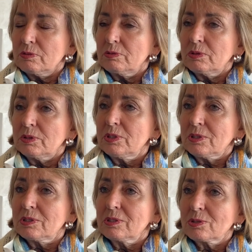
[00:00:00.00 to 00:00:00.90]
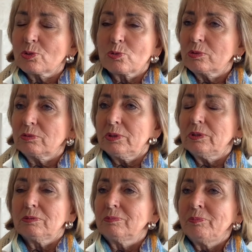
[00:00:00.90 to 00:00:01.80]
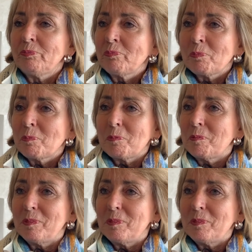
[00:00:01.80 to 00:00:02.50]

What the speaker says: distance call. No. Not